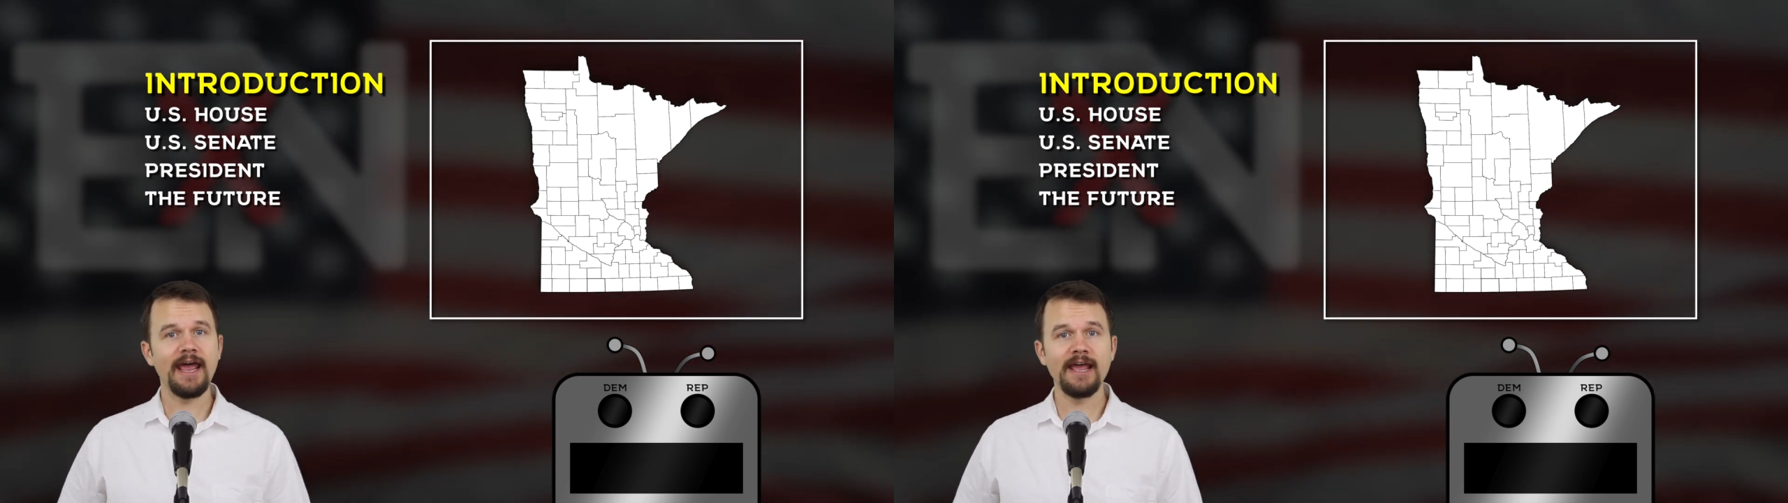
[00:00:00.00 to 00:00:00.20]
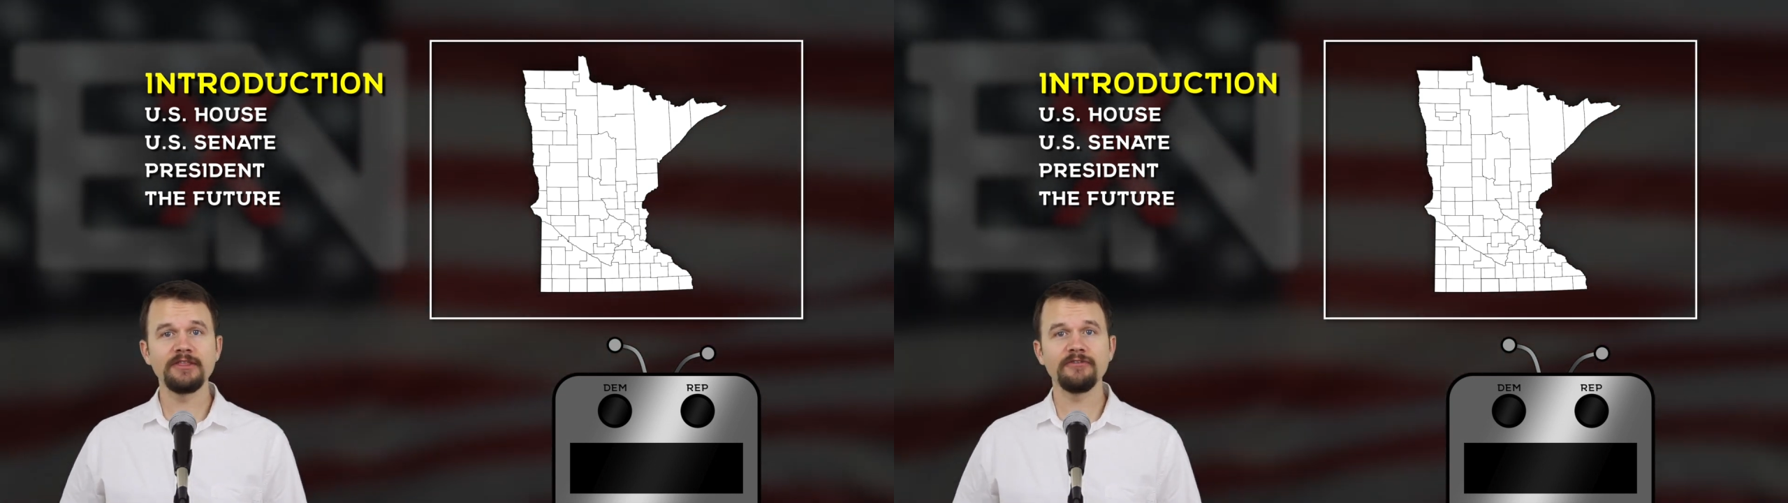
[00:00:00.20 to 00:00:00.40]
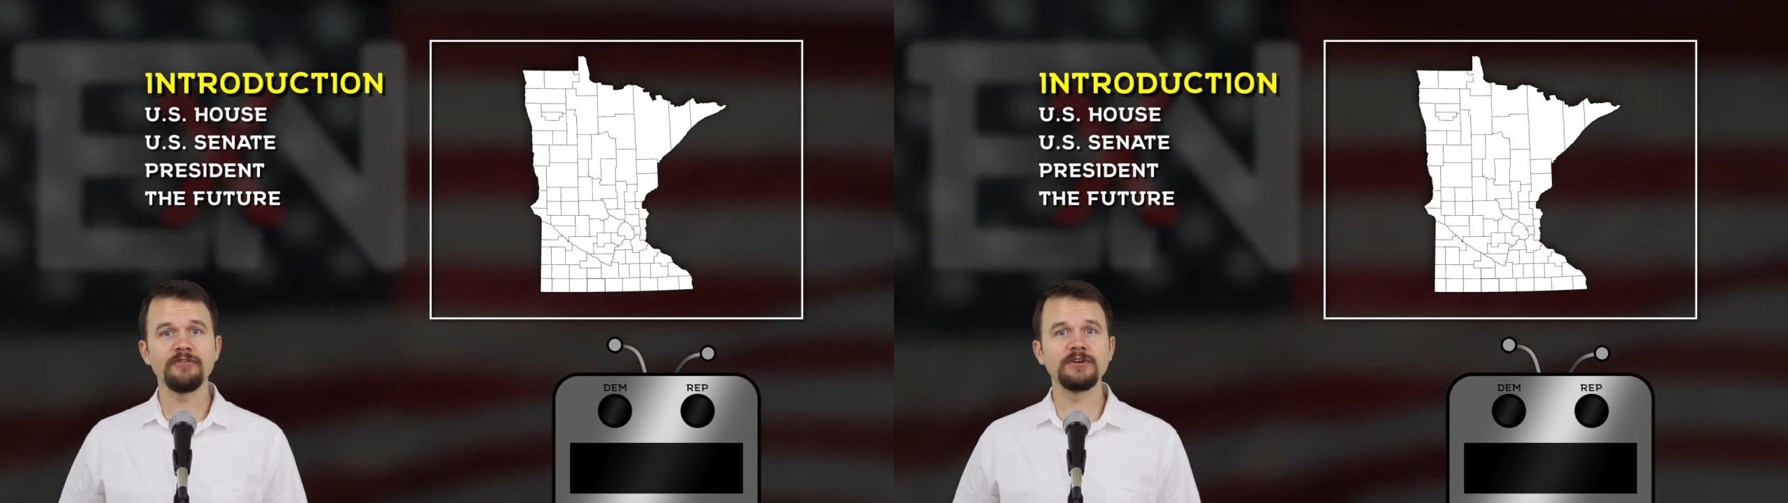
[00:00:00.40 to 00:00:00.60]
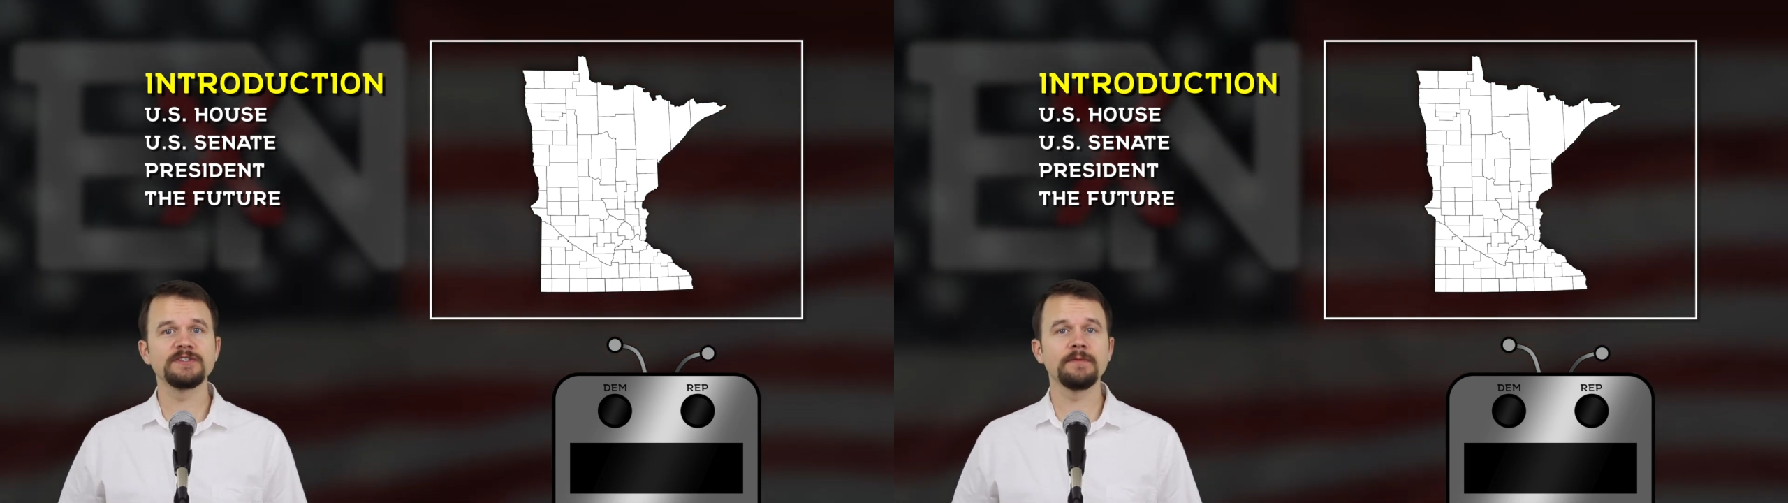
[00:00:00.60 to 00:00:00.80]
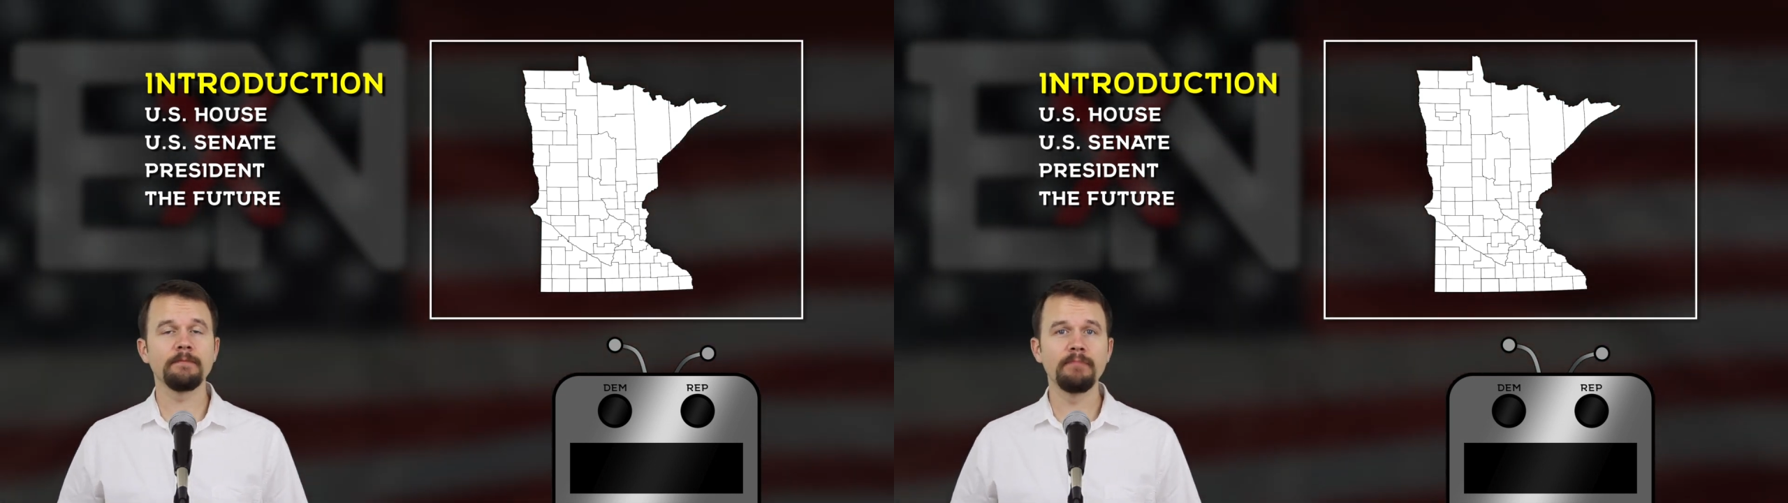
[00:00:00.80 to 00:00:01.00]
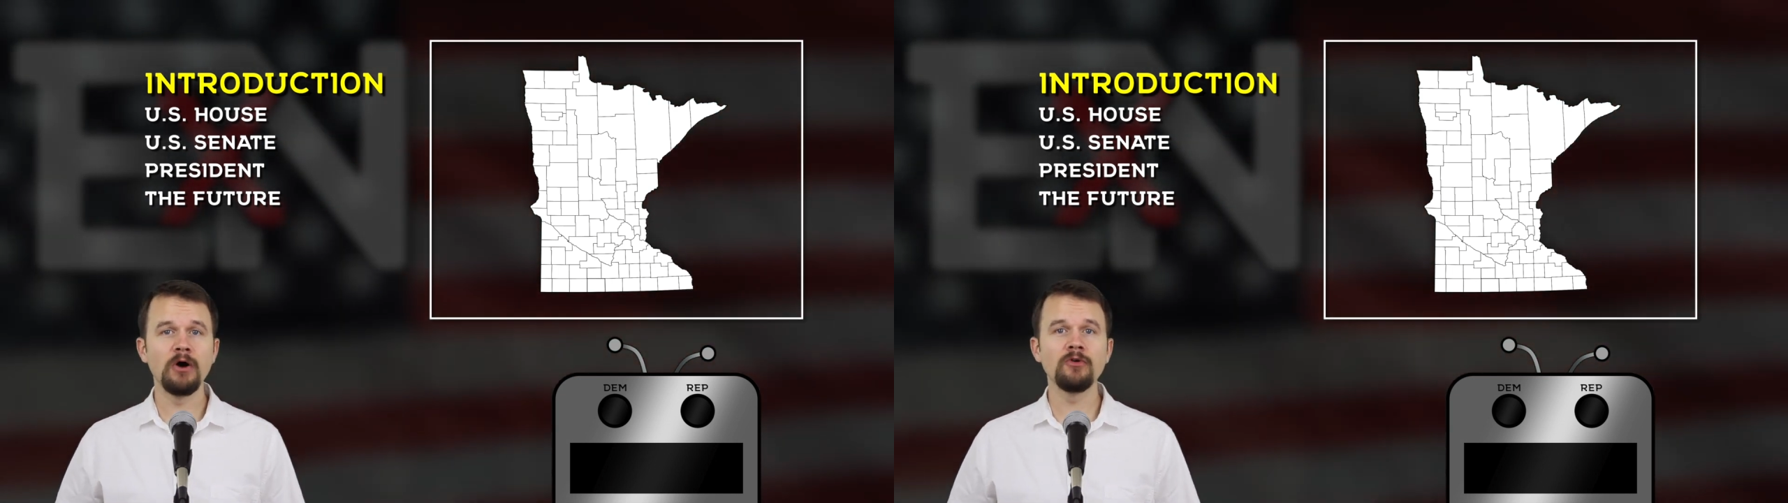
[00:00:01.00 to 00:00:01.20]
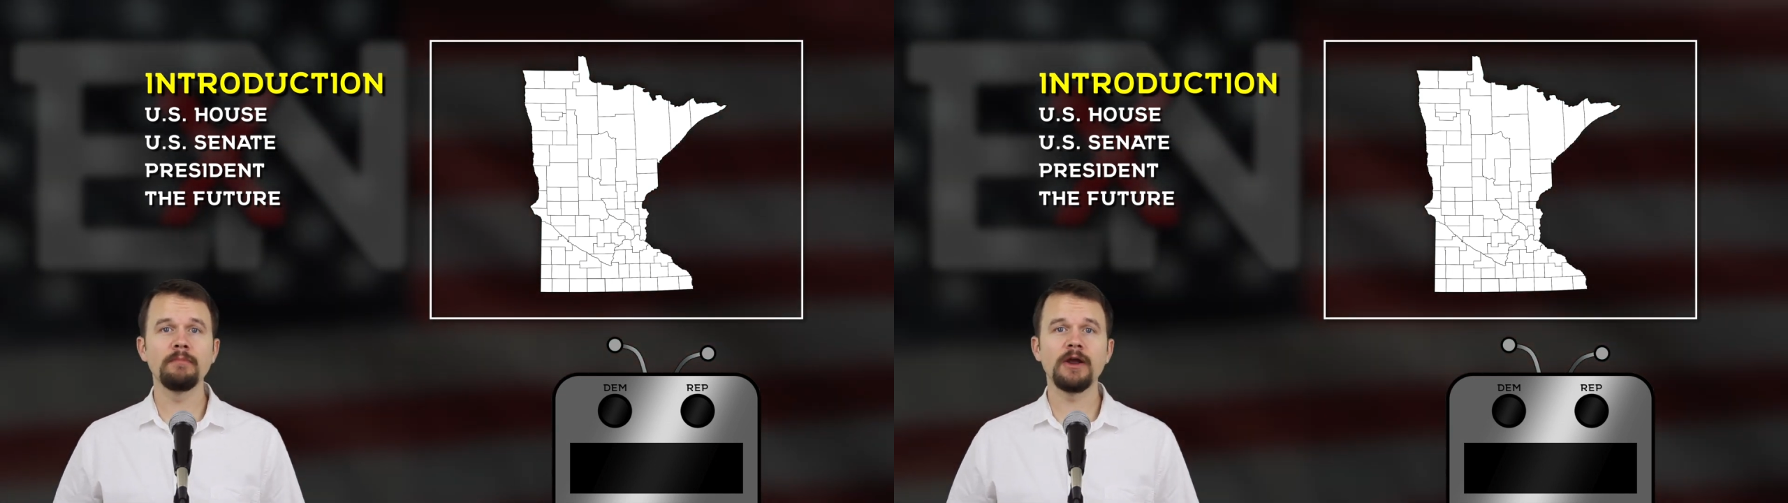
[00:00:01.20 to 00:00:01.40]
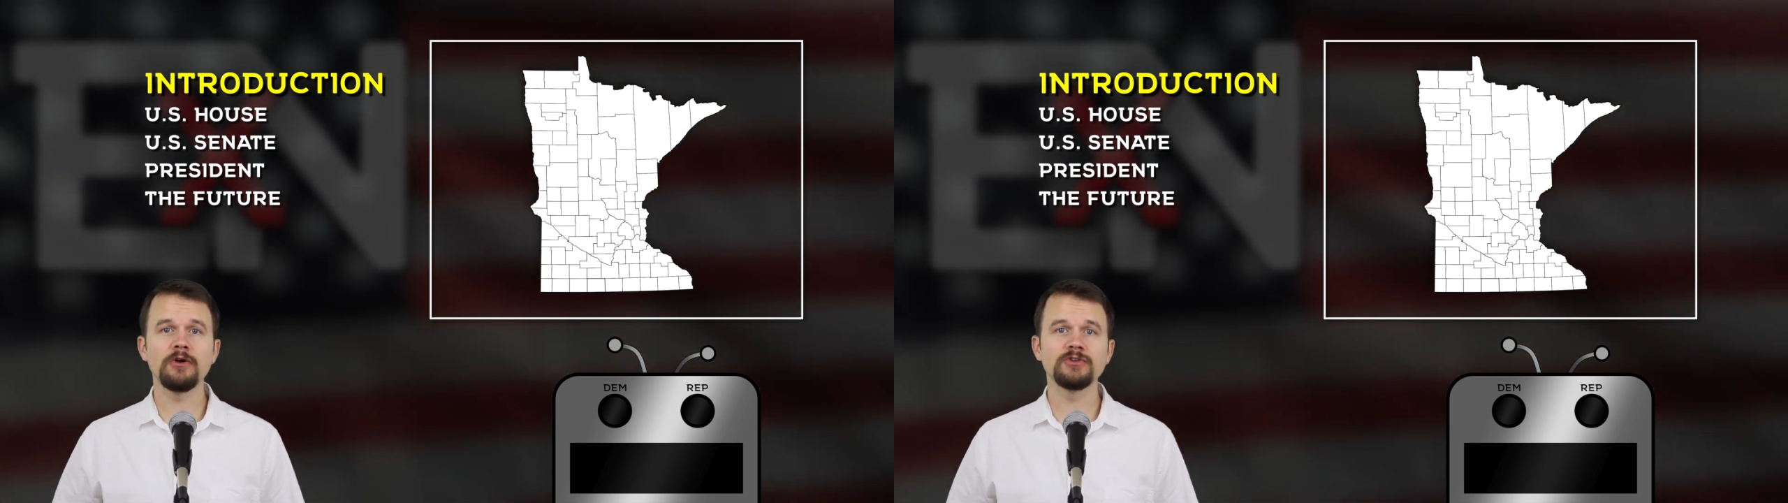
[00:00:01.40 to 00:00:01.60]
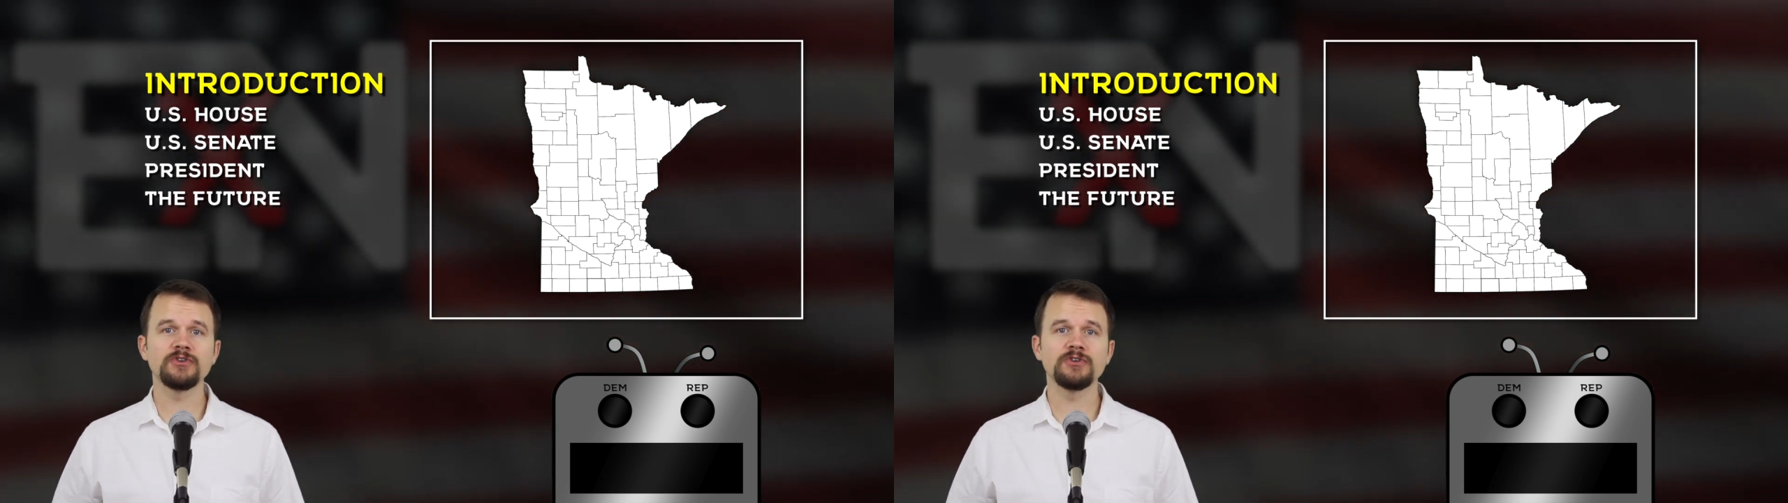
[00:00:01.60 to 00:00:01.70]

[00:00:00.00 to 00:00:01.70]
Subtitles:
and the first bone marrow